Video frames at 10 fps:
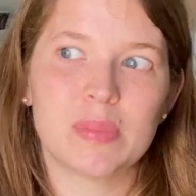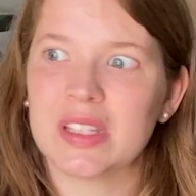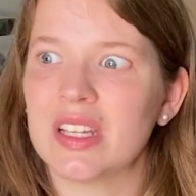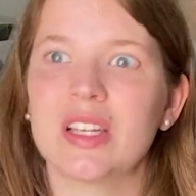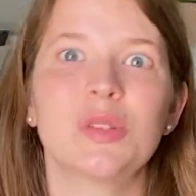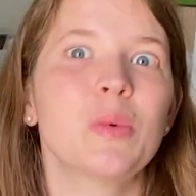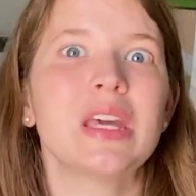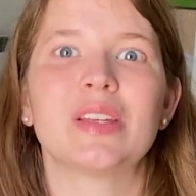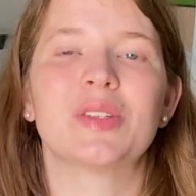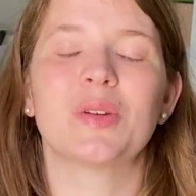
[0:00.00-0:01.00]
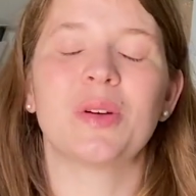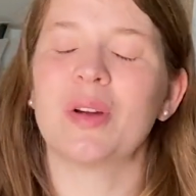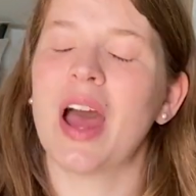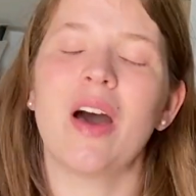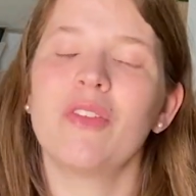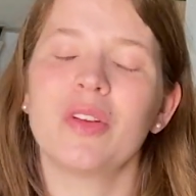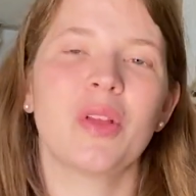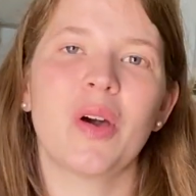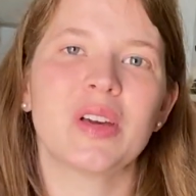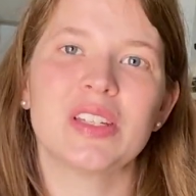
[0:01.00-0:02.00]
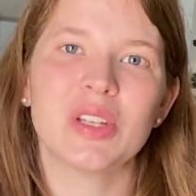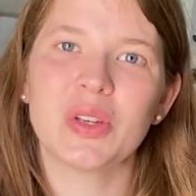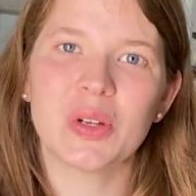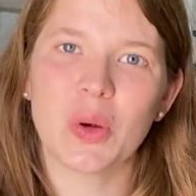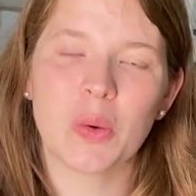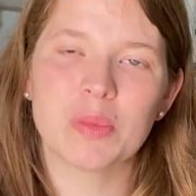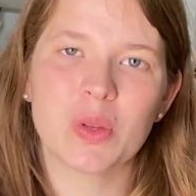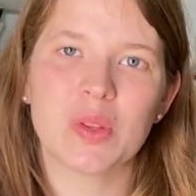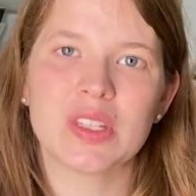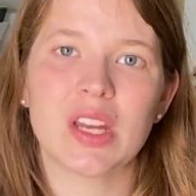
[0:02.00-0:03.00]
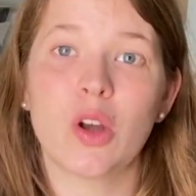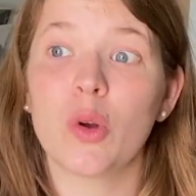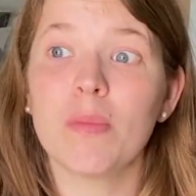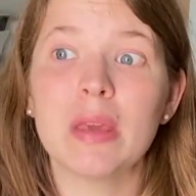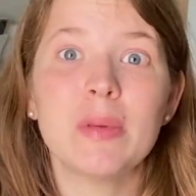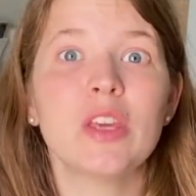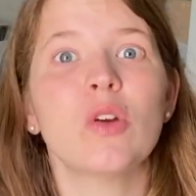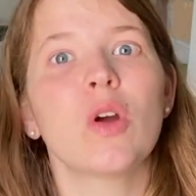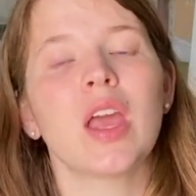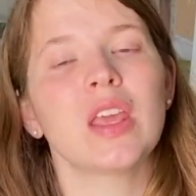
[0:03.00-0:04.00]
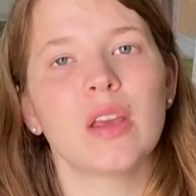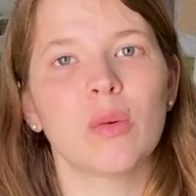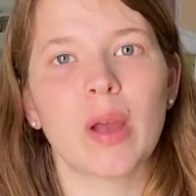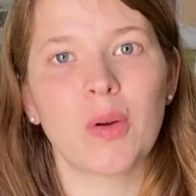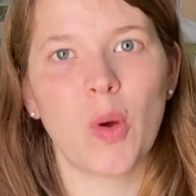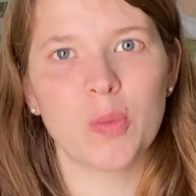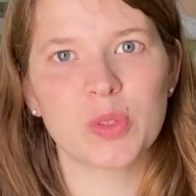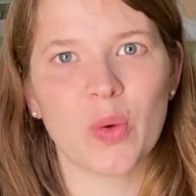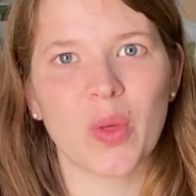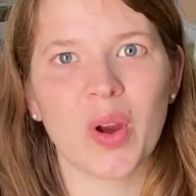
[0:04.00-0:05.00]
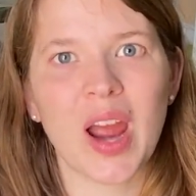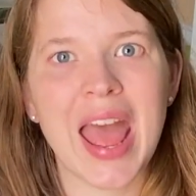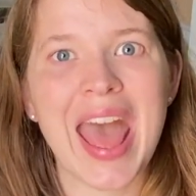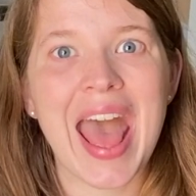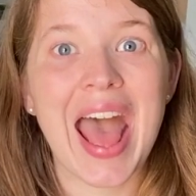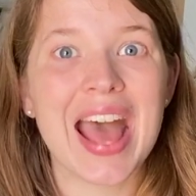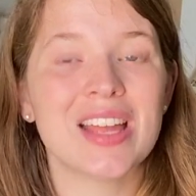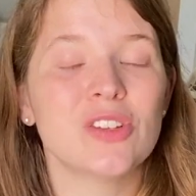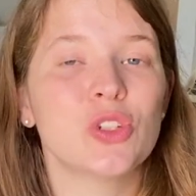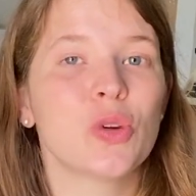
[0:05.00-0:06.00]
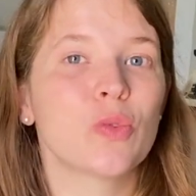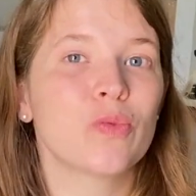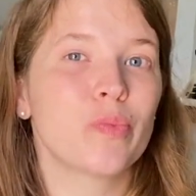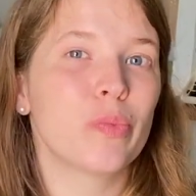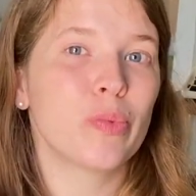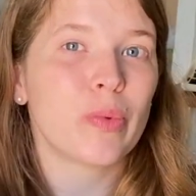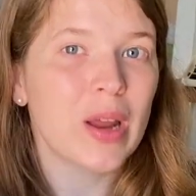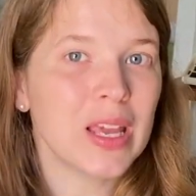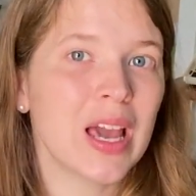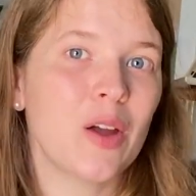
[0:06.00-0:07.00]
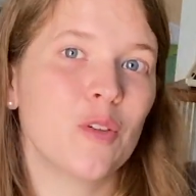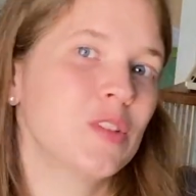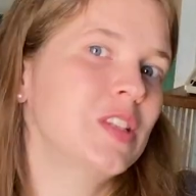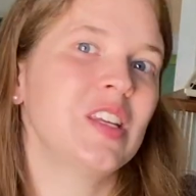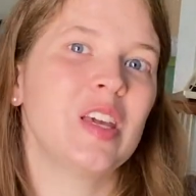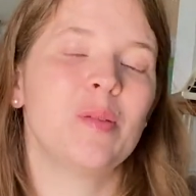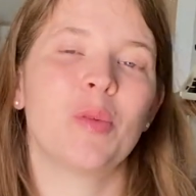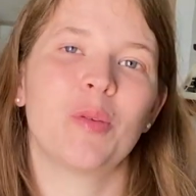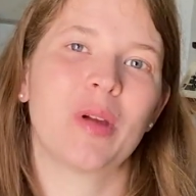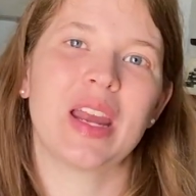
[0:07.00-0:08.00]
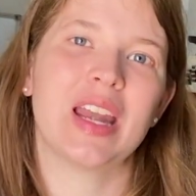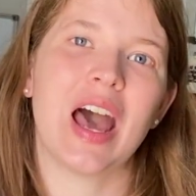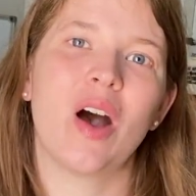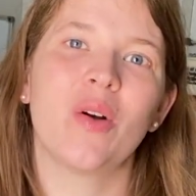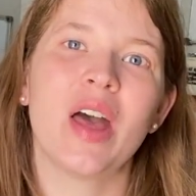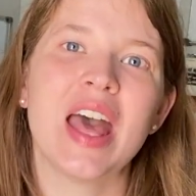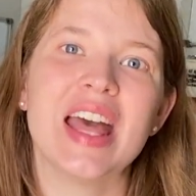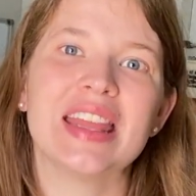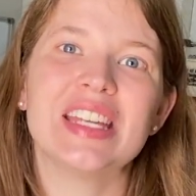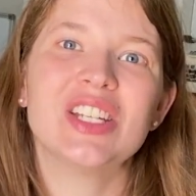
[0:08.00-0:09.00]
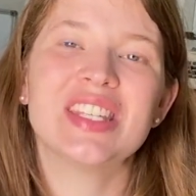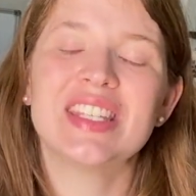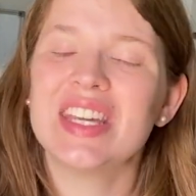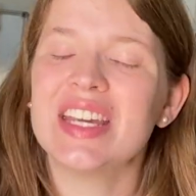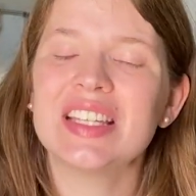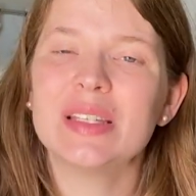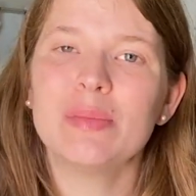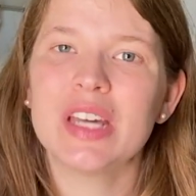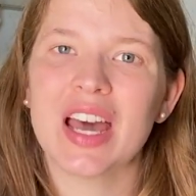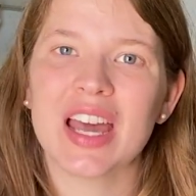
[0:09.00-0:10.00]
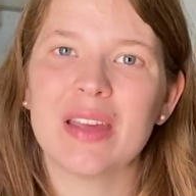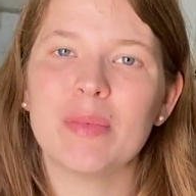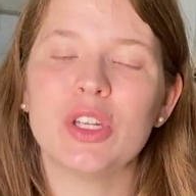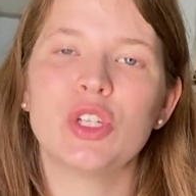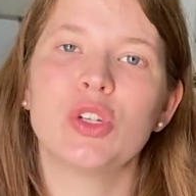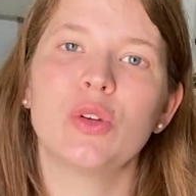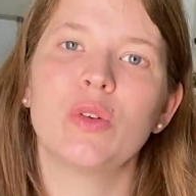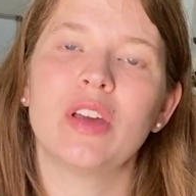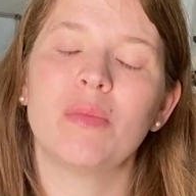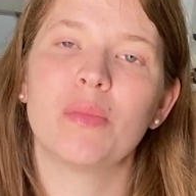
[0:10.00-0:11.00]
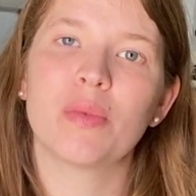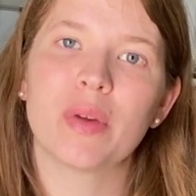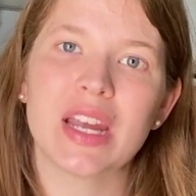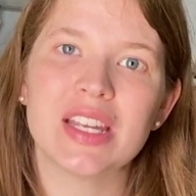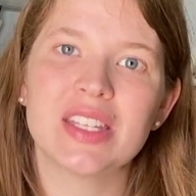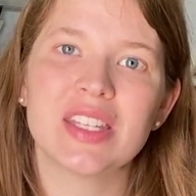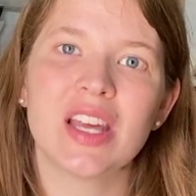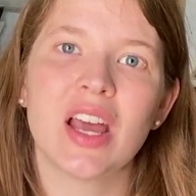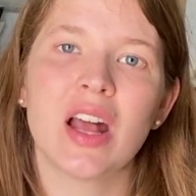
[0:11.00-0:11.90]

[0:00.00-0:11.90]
6 weeks or however long until your homeschool is done, or maybe you're a year-round homeschooler and you're running out of steam right now. Then just take some time to embrace